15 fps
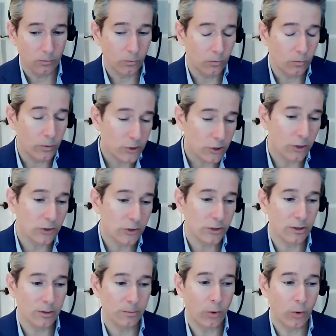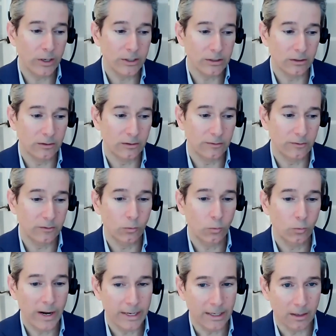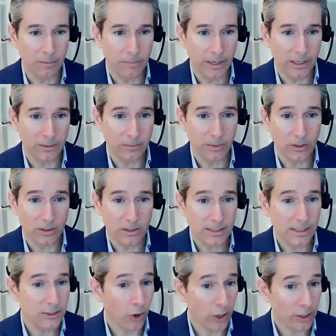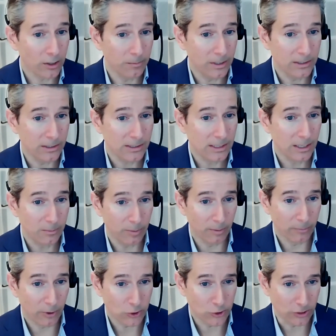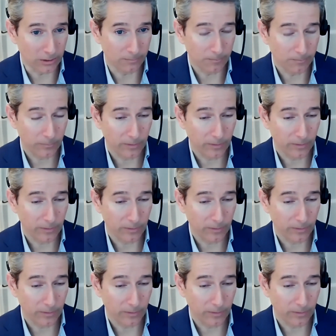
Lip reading: which goes to the point of waiting a bit, because these arguments keep emerging.